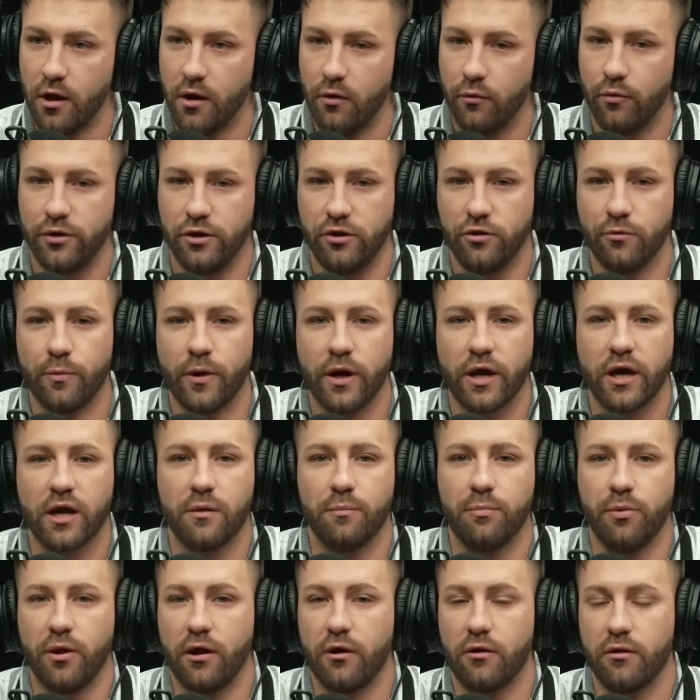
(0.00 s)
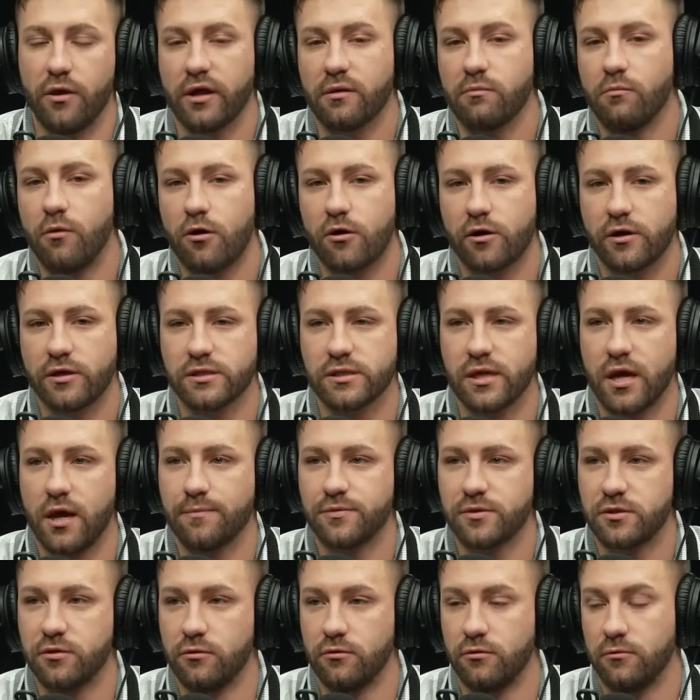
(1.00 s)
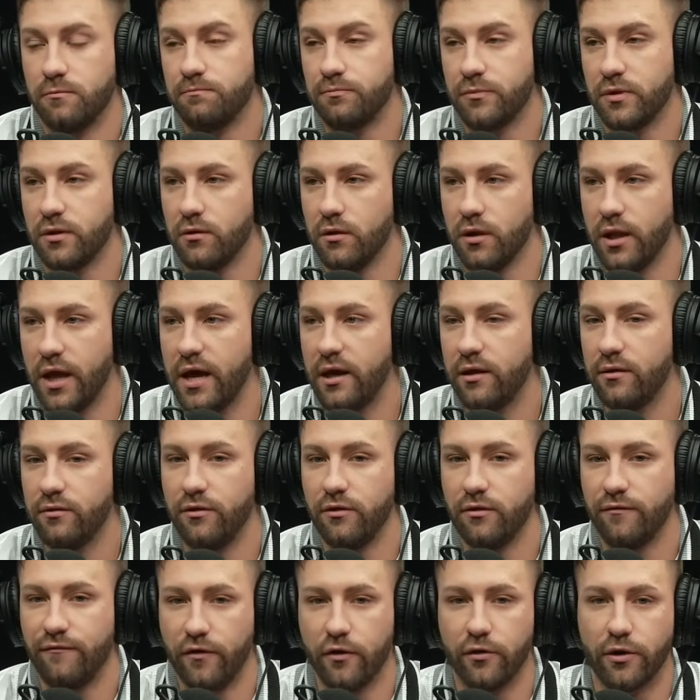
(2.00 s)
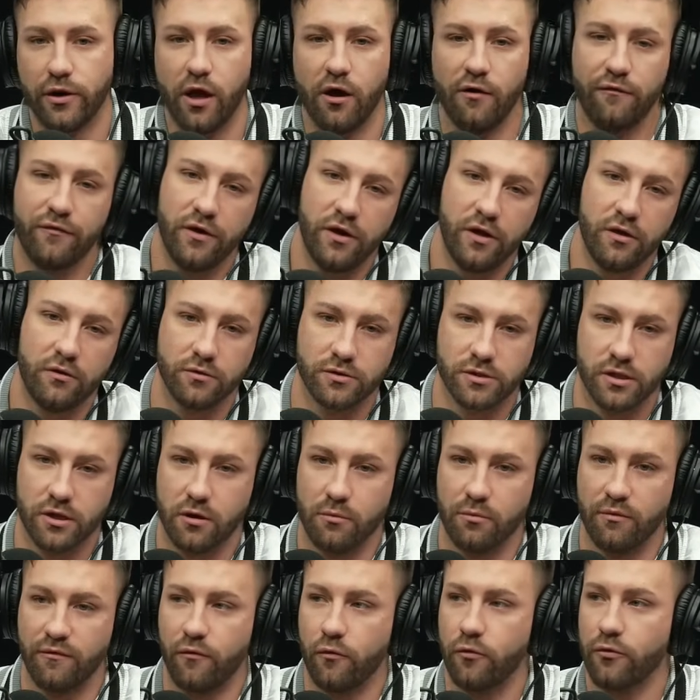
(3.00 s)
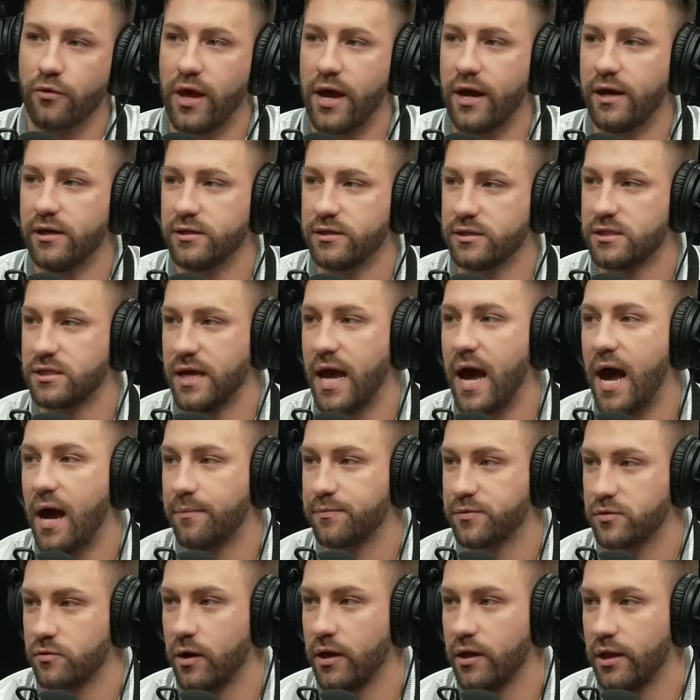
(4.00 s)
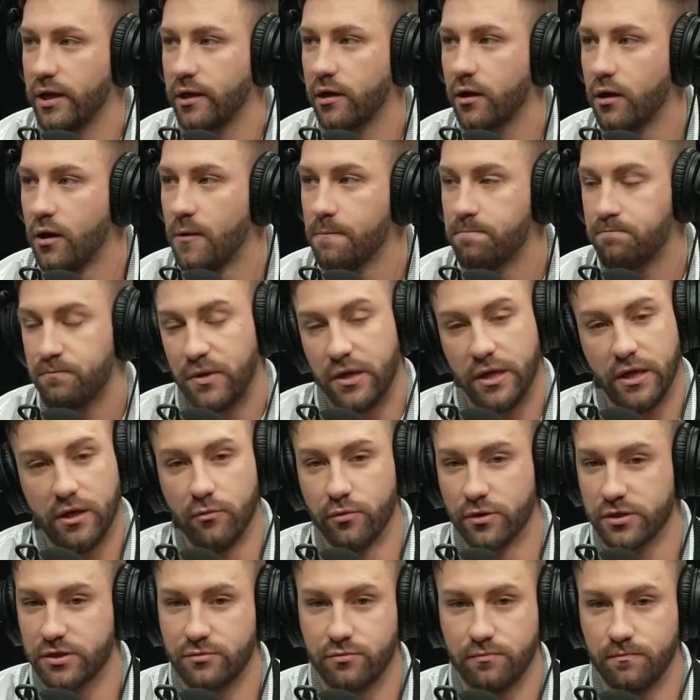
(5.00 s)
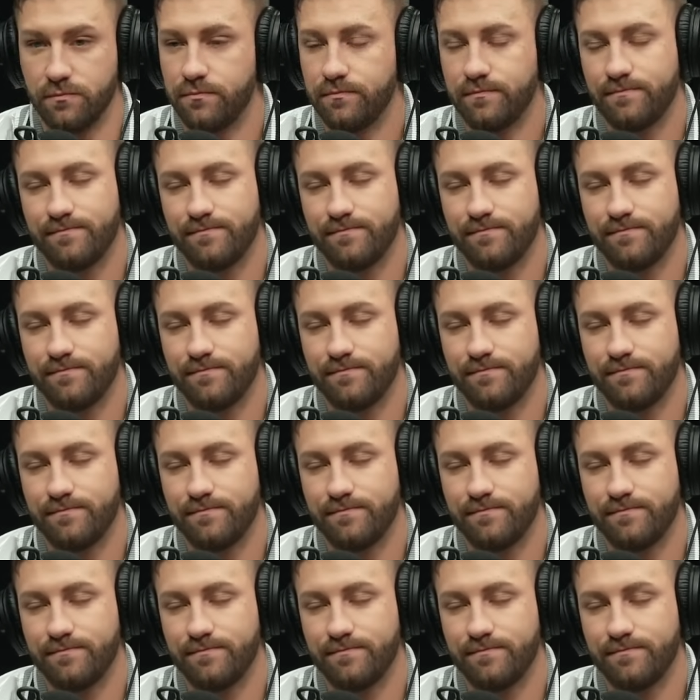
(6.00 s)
When you bring in a player like Marcus Epps, who led the Philadelphia Eagles the year before that in snaps, right? Like, he wasn't